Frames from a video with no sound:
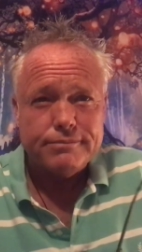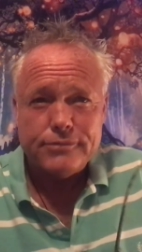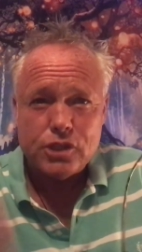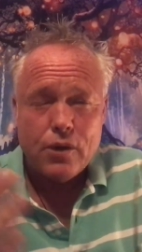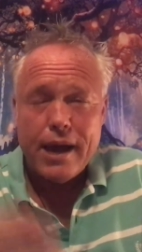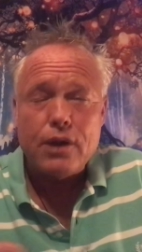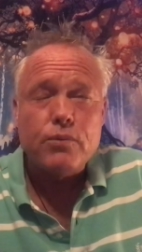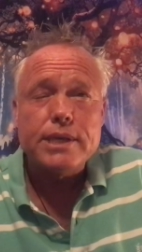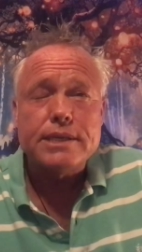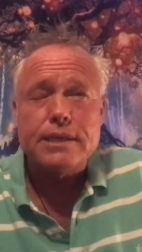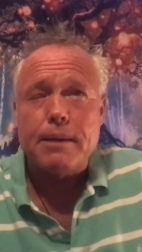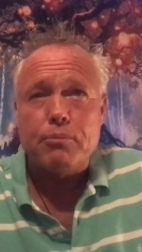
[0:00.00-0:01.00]
So, how do we
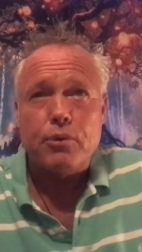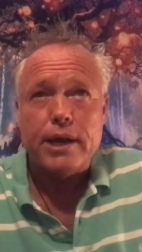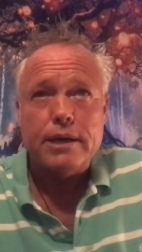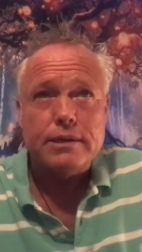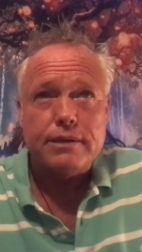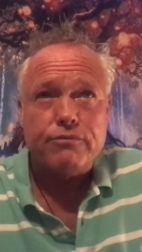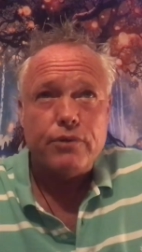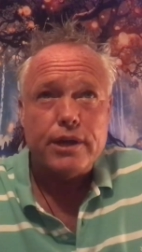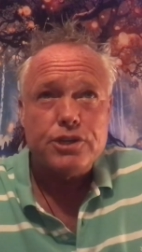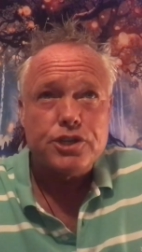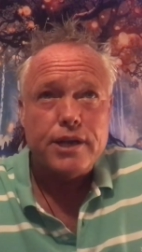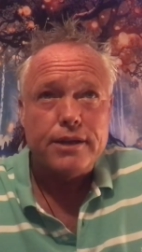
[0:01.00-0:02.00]
separate,
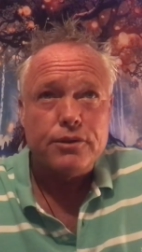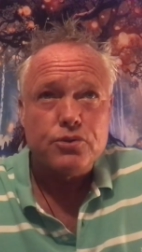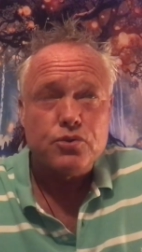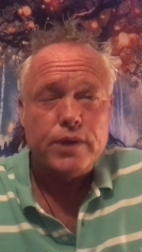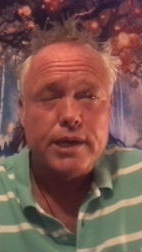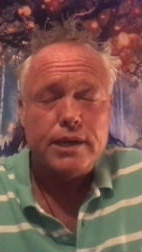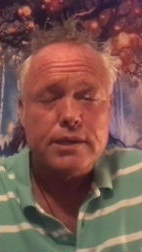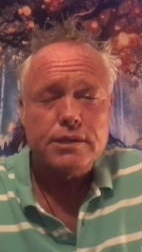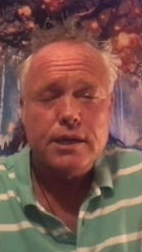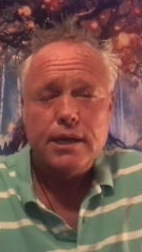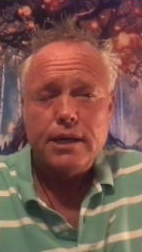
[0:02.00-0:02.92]
differentiate those readings?